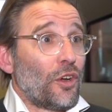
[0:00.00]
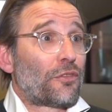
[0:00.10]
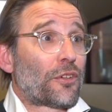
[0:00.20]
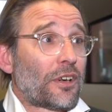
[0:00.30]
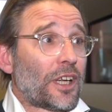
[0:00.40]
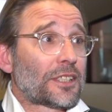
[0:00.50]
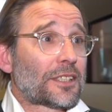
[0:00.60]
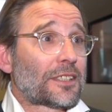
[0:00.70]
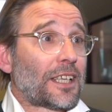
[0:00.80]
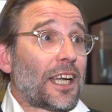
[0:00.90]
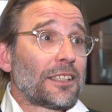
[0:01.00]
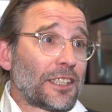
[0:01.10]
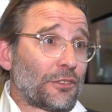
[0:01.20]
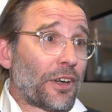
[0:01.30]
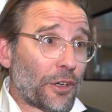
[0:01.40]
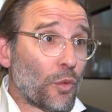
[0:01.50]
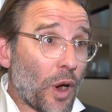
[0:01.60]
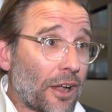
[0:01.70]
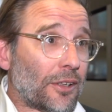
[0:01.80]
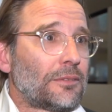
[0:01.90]
For us, I think very
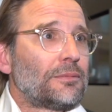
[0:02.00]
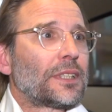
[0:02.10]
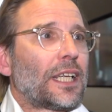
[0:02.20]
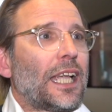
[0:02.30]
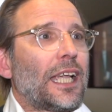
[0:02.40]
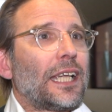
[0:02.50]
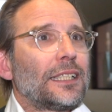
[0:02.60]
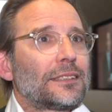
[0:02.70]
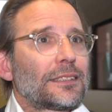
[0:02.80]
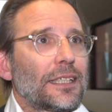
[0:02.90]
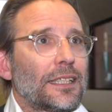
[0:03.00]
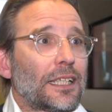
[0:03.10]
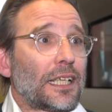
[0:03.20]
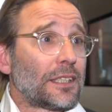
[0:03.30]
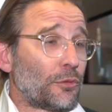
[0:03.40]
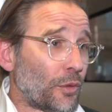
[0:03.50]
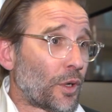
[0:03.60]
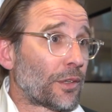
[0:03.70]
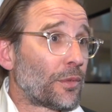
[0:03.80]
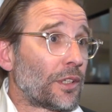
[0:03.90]
well. And I think we
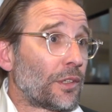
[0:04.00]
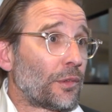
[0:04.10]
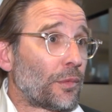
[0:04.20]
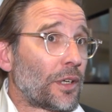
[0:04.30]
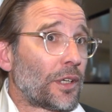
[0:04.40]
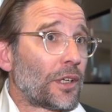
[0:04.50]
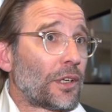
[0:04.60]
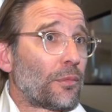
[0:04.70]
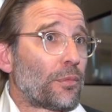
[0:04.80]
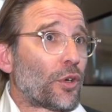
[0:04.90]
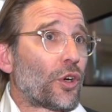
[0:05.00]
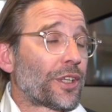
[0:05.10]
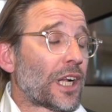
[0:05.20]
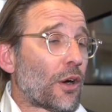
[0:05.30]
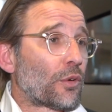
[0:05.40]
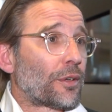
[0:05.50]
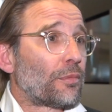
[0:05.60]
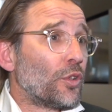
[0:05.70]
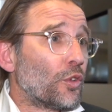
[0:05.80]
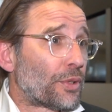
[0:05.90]
want to broaden our
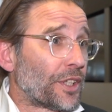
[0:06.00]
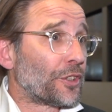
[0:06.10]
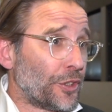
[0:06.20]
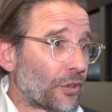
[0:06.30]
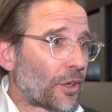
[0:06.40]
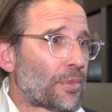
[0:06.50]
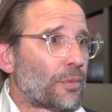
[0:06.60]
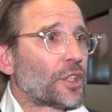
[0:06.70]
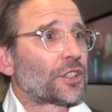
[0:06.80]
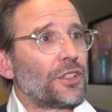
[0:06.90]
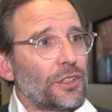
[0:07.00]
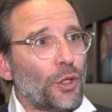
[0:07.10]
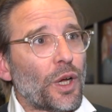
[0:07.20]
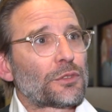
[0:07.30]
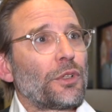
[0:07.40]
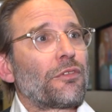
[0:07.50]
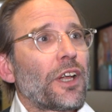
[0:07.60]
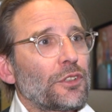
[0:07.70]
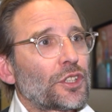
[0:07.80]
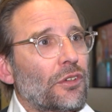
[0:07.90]
blueprint in Europe, because in the US we're
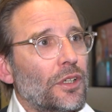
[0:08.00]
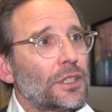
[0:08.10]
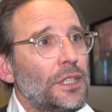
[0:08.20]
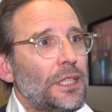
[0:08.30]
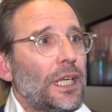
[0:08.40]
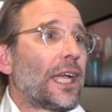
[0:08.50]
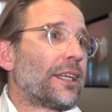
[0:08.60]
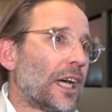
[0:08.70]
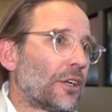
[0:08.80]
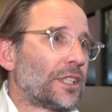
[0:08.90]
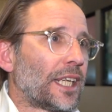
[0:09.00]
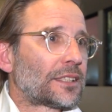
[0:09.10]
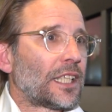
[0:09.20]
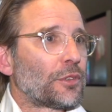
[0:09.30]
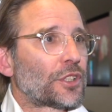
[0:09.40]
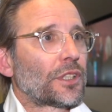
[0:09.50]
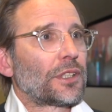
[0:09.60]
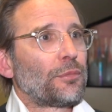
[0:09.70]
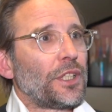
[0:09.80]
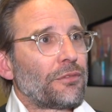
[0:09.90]
very strong. And now the next step is
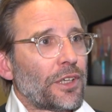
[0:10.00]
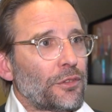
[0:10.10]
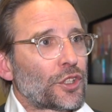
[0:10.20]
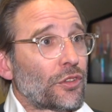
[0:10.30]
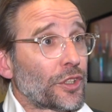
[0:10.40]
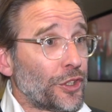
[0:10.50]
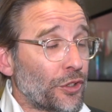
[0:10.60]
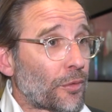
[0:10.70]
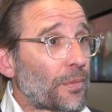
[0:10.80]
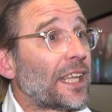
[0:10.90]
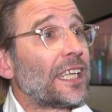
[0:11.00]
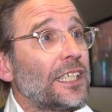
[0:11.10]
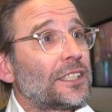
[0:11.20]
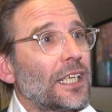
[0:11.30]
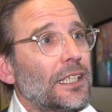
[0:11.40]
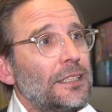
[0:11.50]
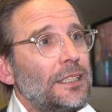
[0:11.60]
being very strong in Europe and Asia.